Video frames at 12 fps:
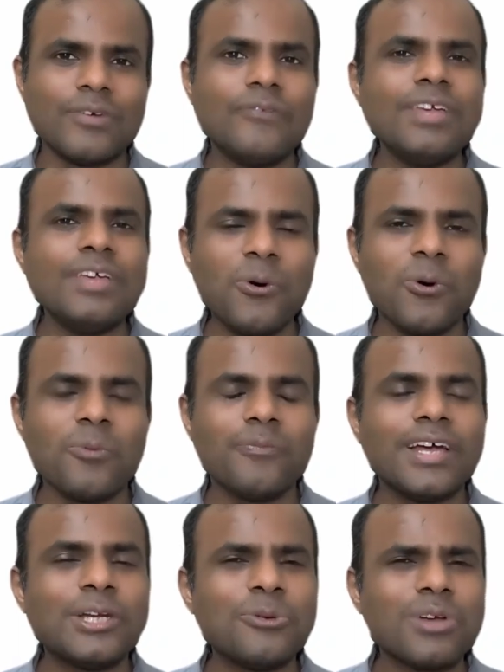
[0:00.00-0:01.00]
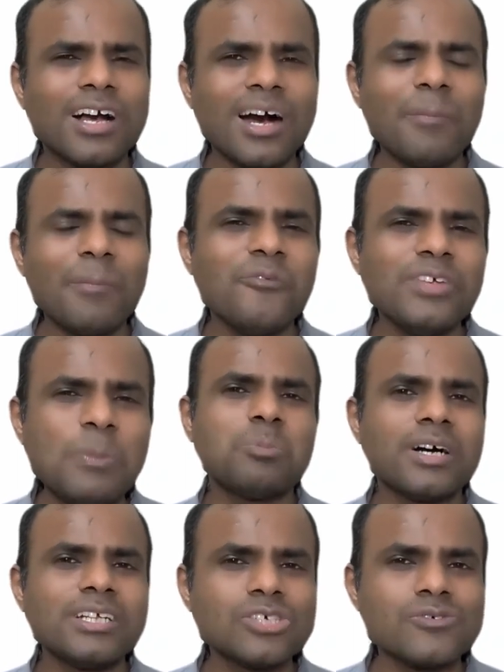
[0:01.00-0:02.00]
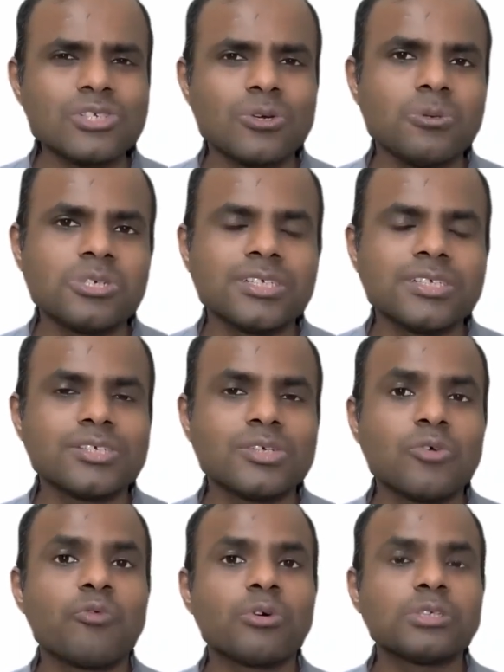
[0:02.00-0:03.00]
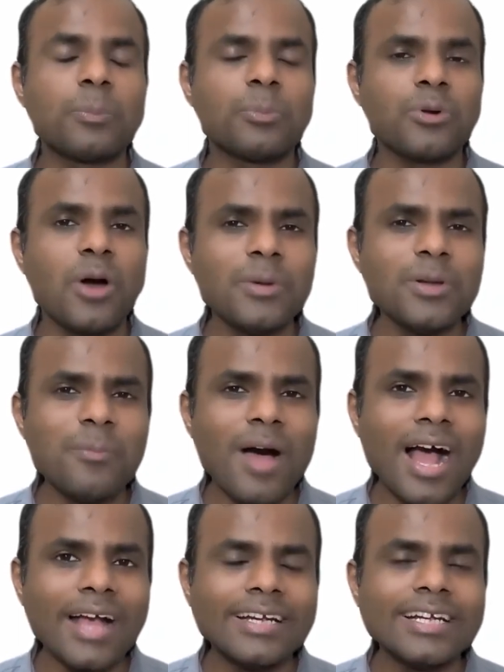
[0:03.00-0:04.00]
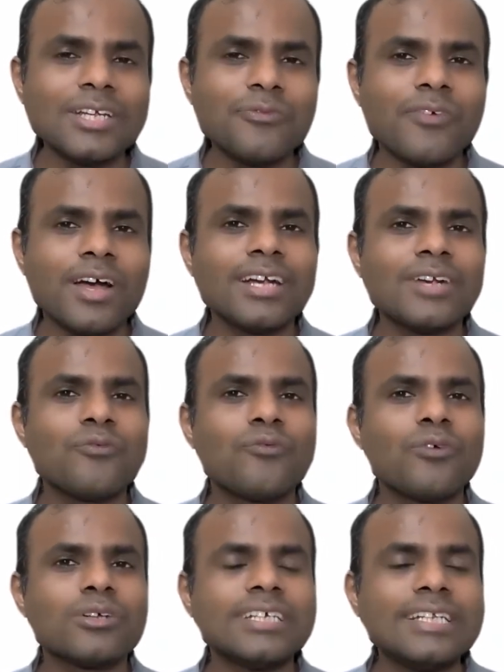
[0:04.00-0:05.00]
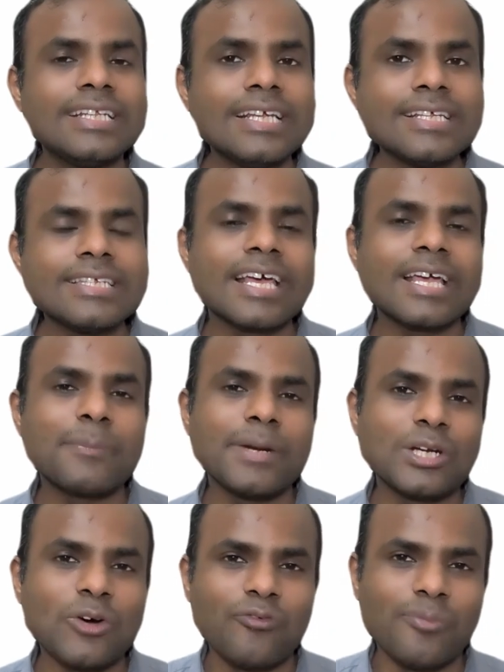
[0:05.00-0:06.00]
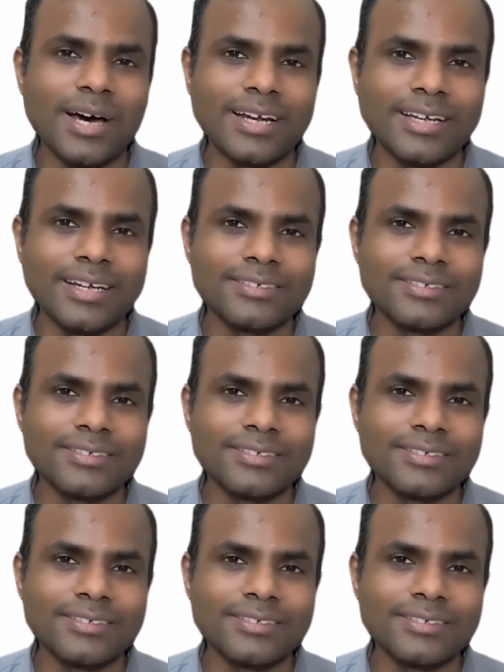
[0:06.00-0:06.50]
we hope that you'll come up with a bunch of solutions for the problem identified for the niche segment of market.